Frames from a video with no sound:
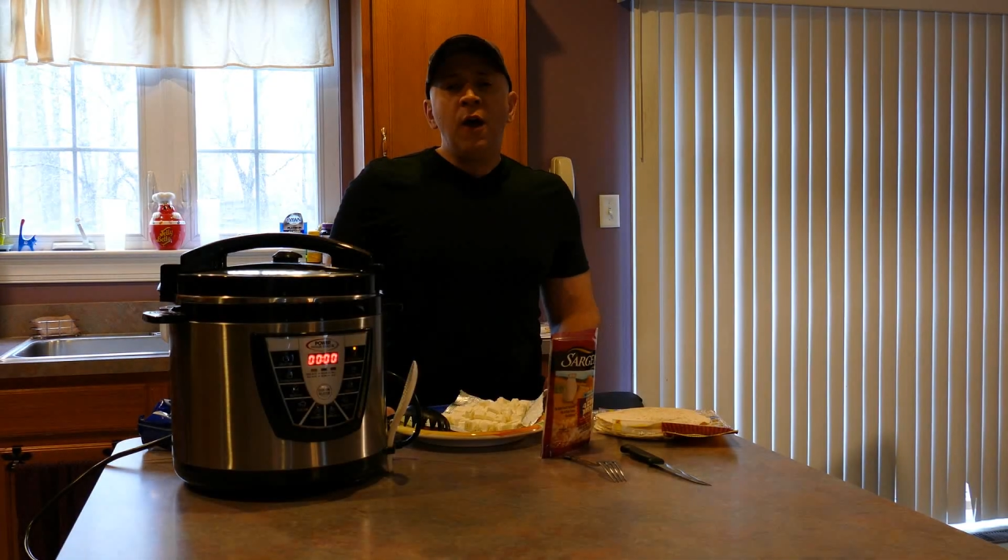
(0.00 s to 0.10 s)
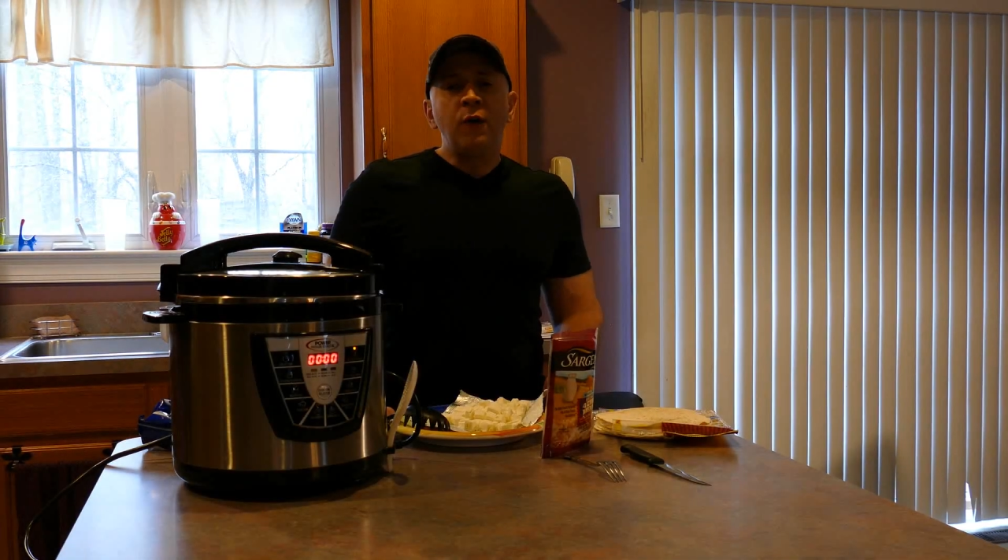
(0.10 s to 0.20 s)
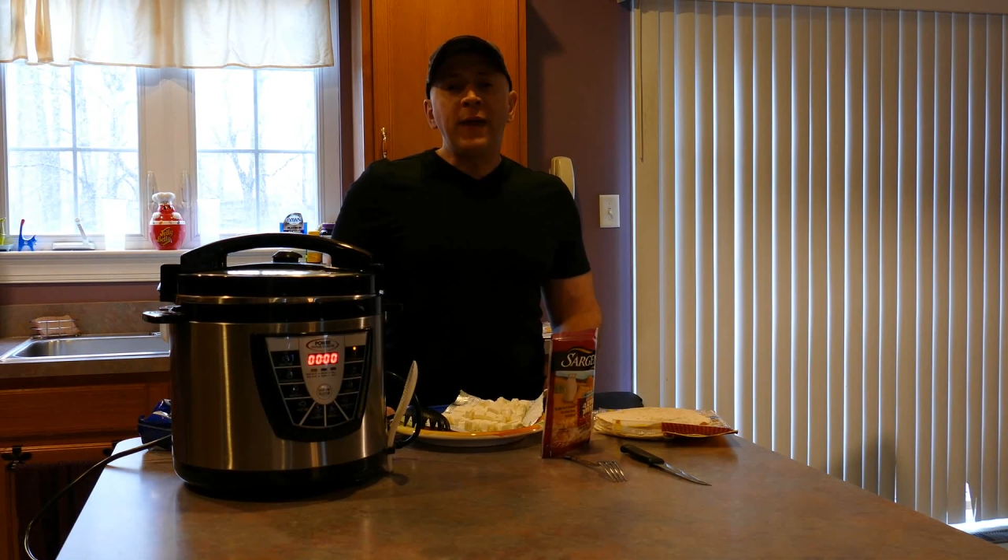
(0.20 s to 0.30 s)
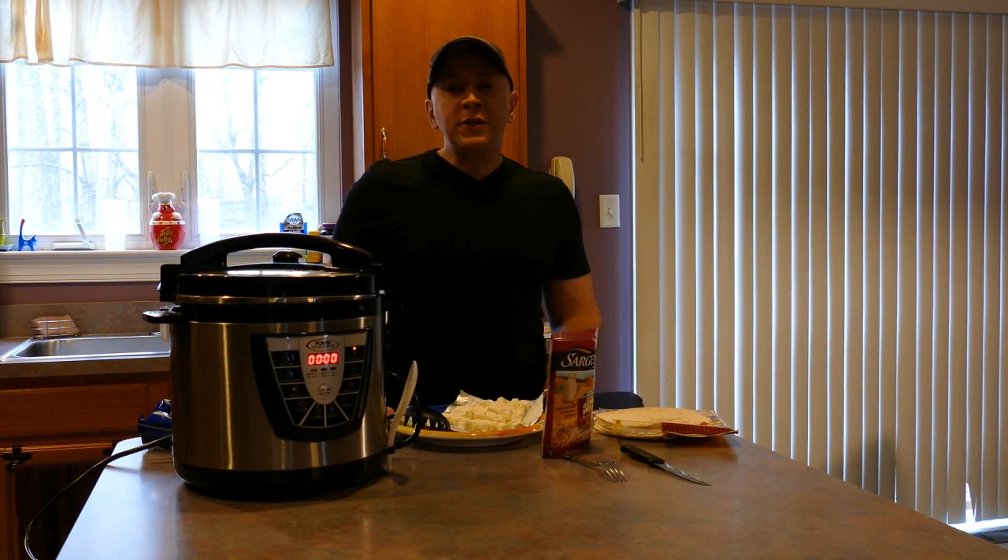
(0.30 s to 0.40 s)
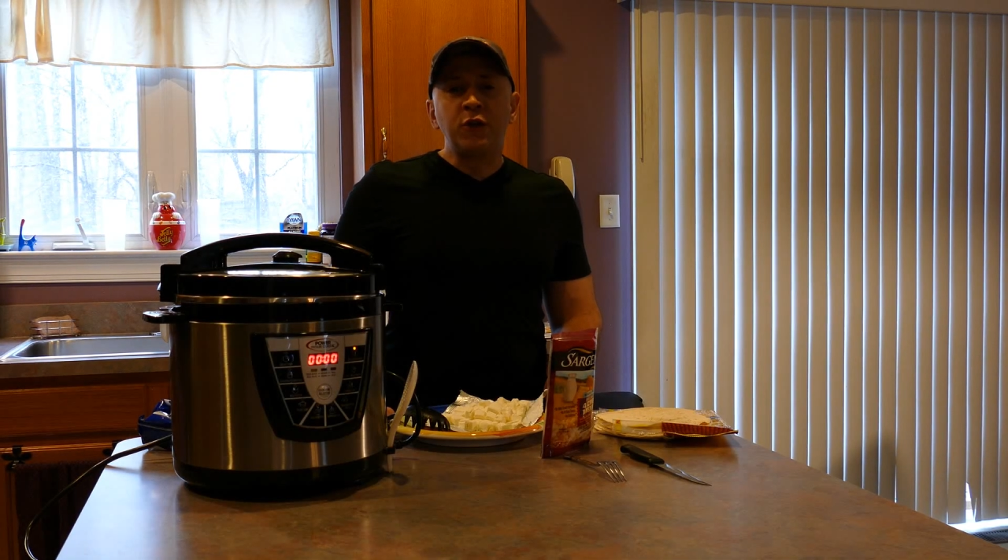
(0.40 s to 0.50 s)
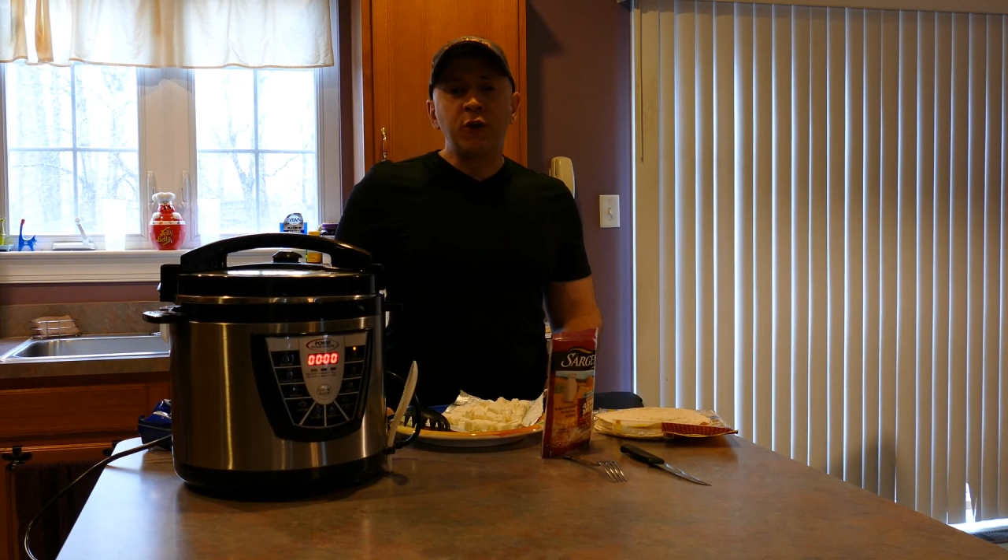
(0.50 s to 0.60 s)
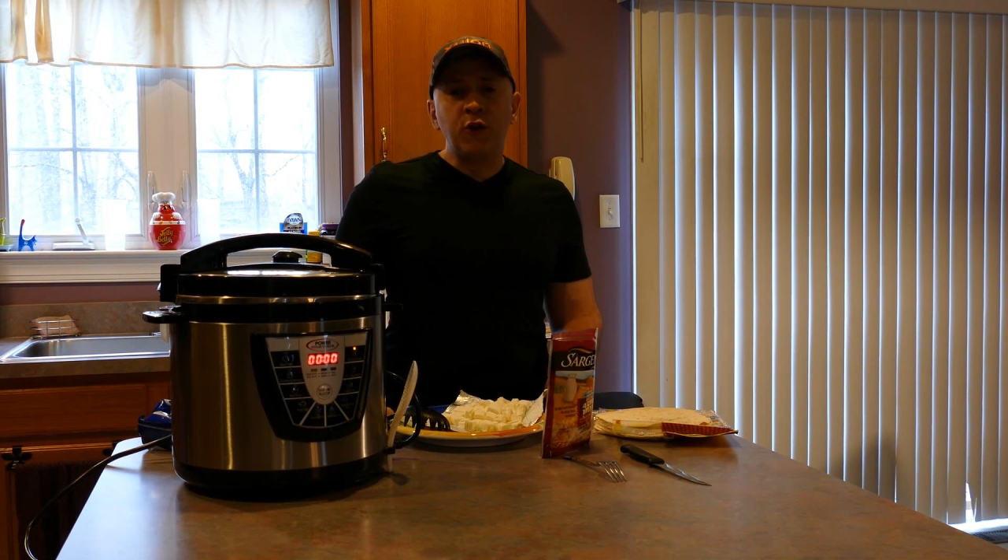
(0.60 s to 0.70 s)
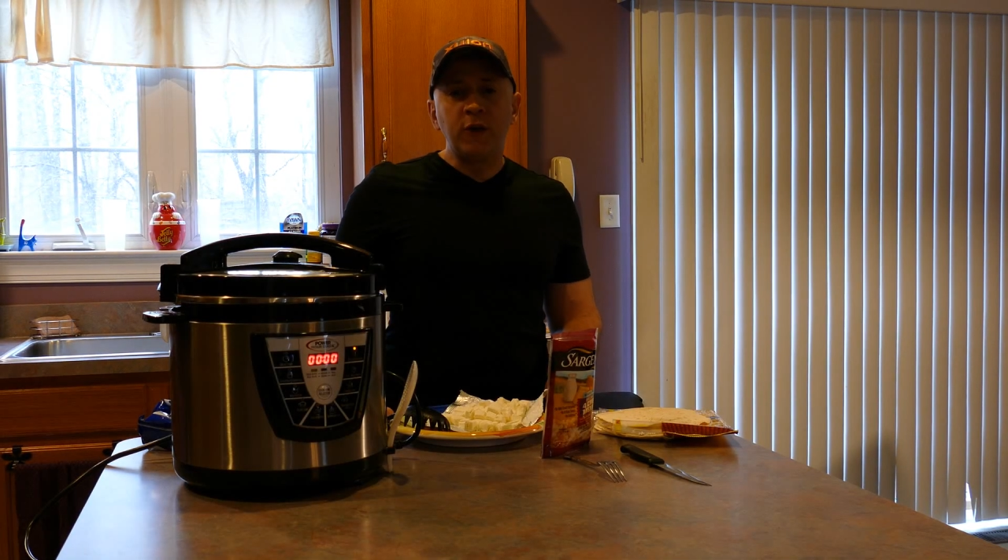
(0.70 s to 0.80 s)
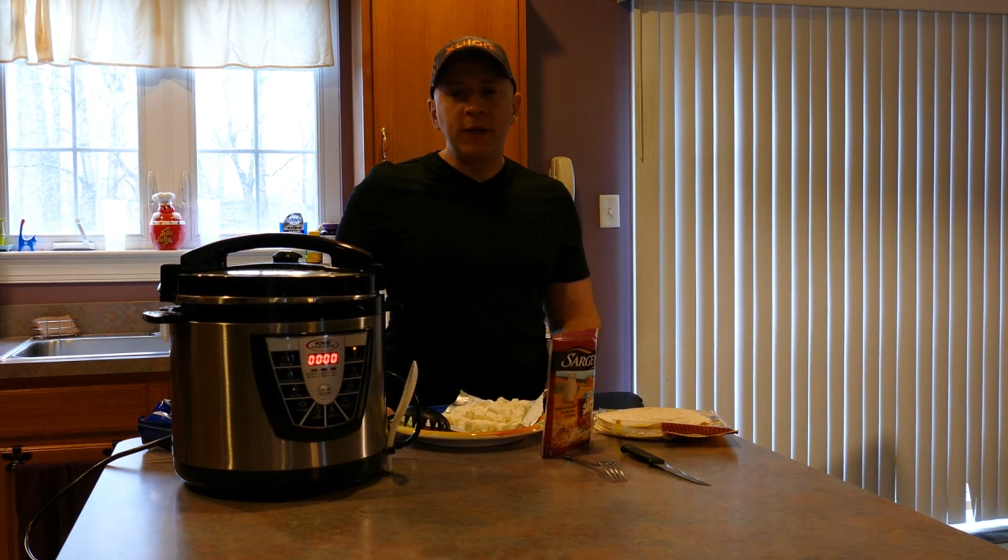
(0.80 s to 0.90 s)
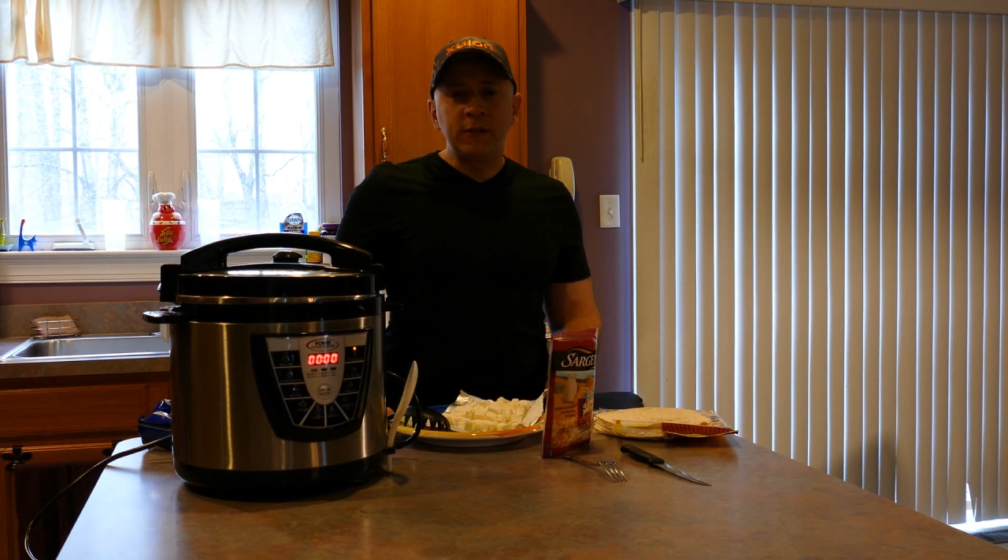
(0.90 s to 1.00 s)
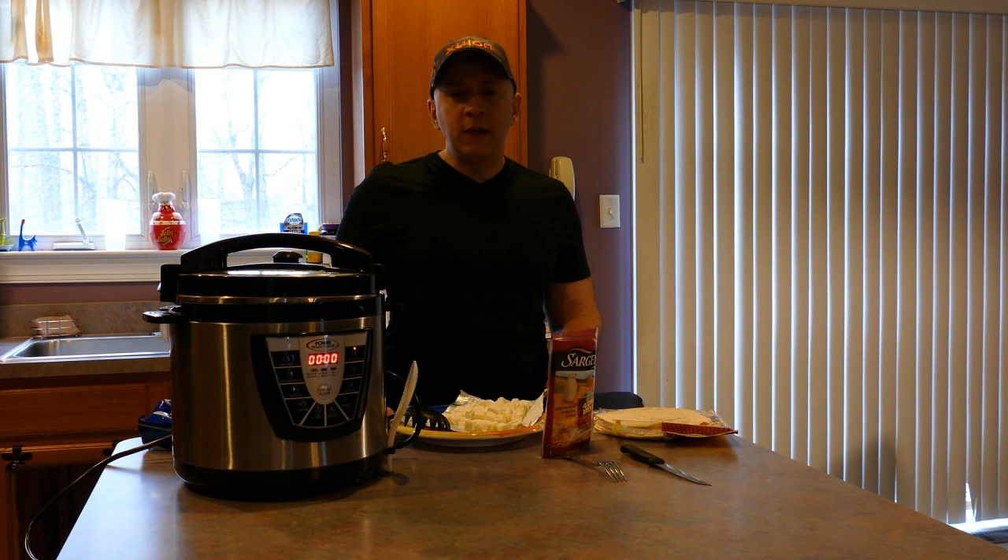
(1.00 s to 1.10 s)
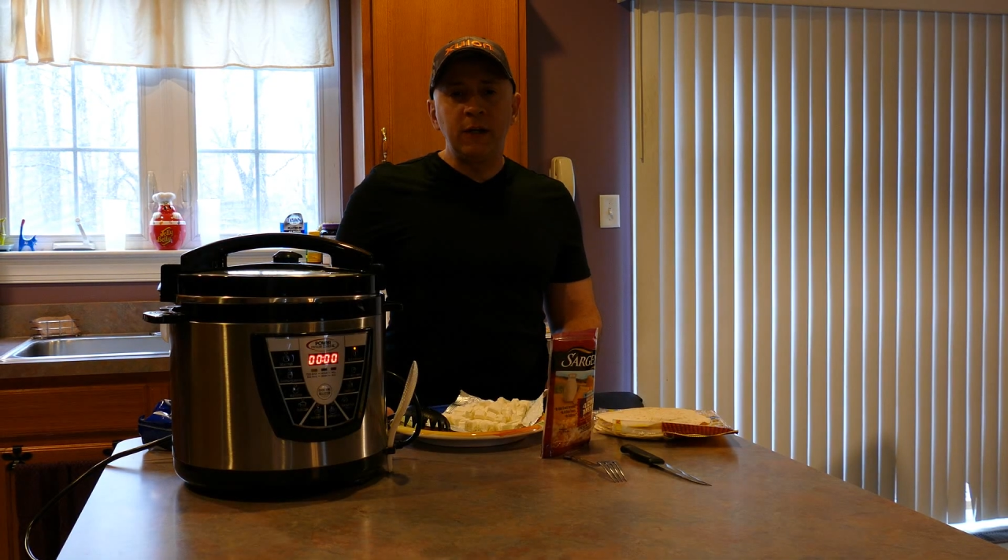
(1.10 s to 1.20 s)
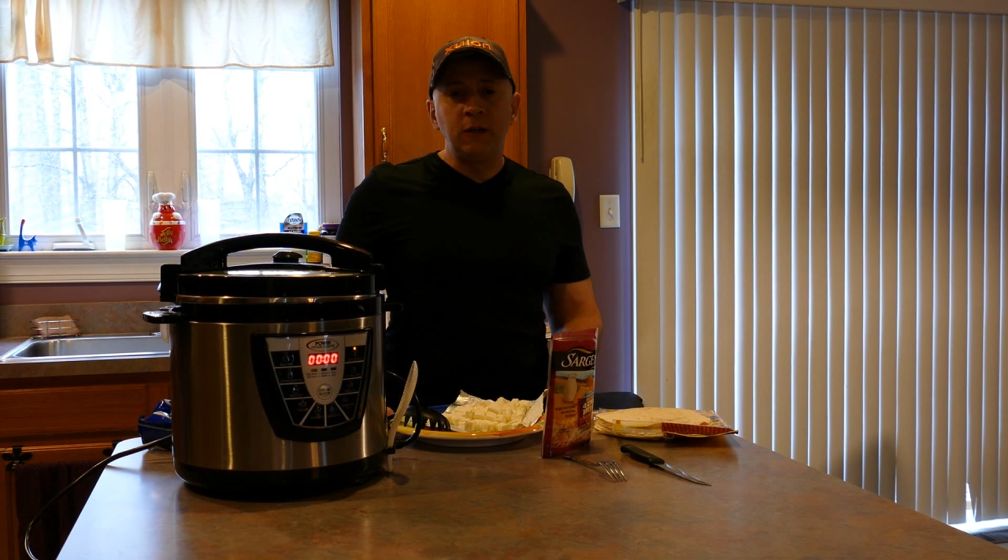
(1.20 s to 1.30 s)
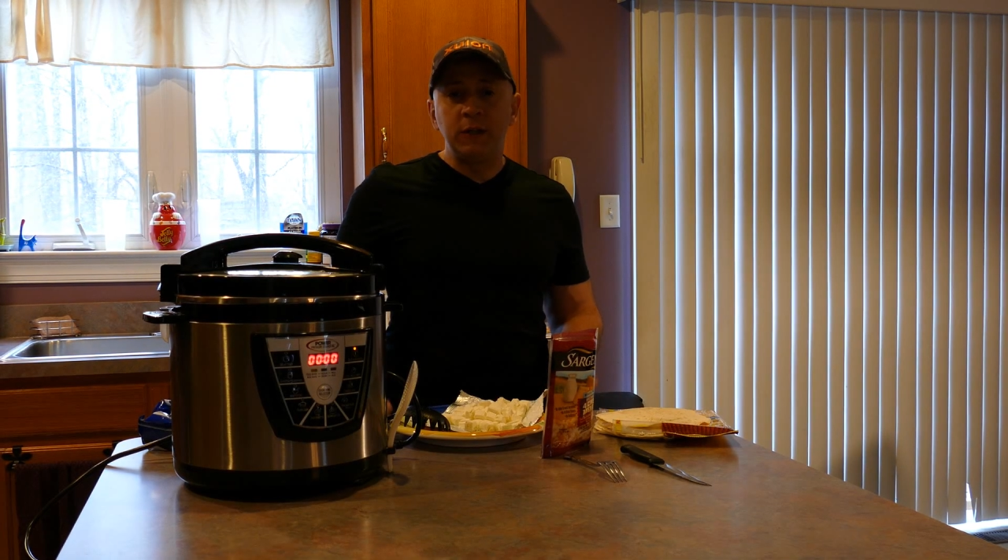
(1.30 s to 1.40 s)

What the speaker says: Okay, so the cooking cycle